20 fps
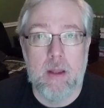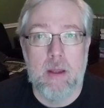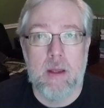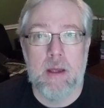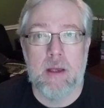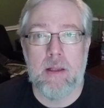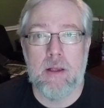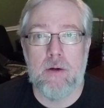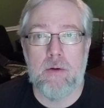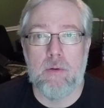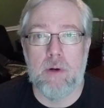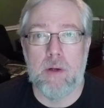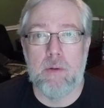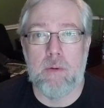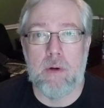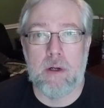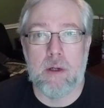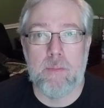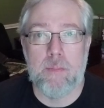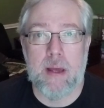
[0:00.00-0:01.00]
Hello and
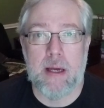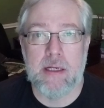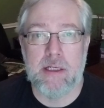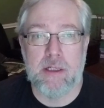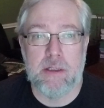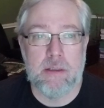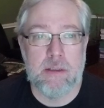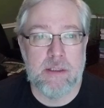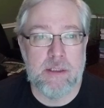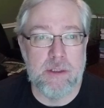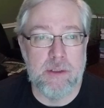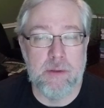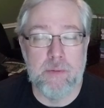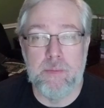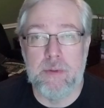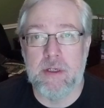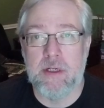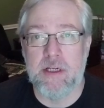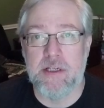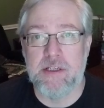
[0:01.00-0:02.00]
welcome back to
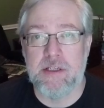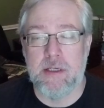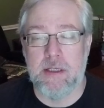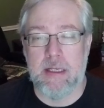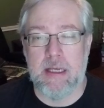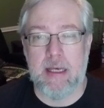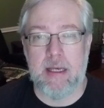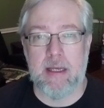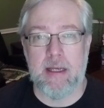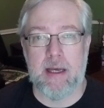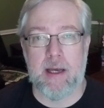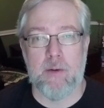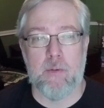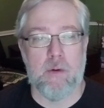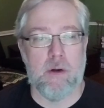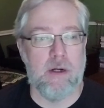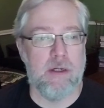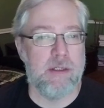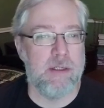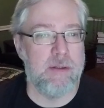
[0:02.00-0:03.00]
Bookish. Today I
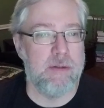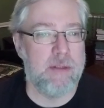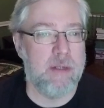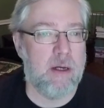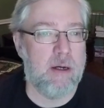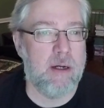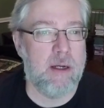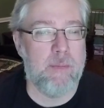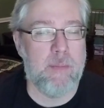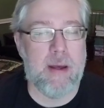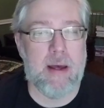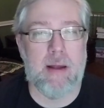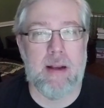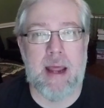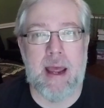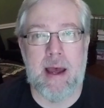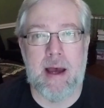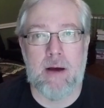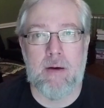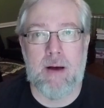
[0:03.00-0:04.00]
wanted to talk about
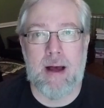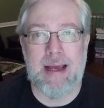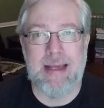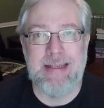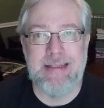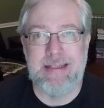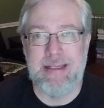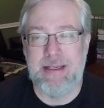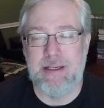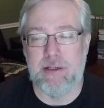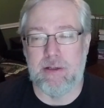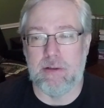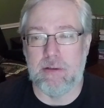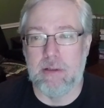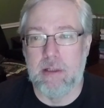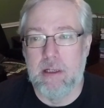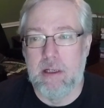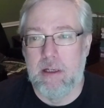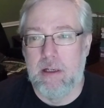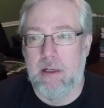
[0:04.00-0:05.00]
how I deal
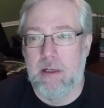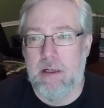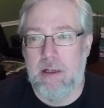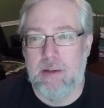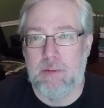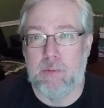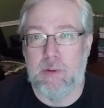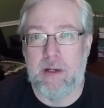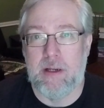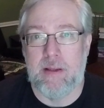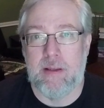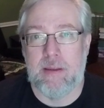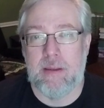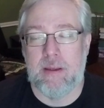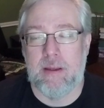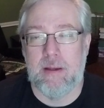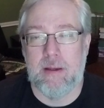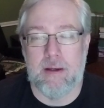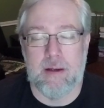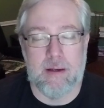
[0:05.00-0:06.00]

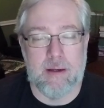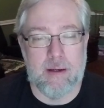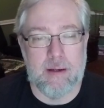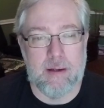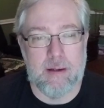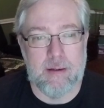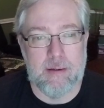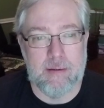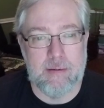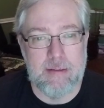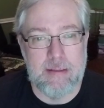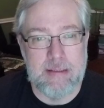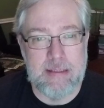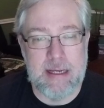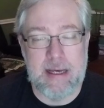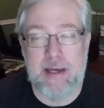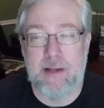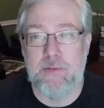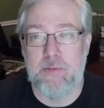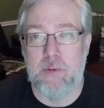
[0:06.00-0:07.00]
with
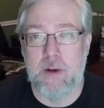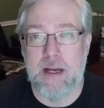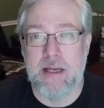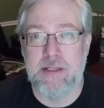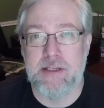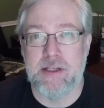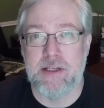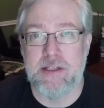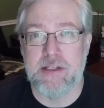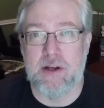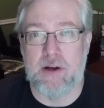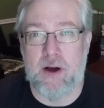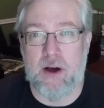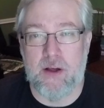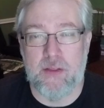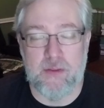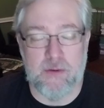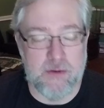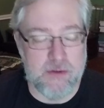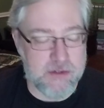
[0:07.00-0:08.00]
dead racist
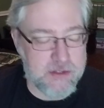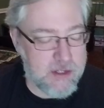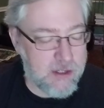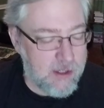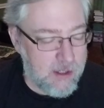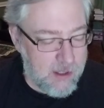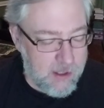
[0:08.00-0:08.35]
authors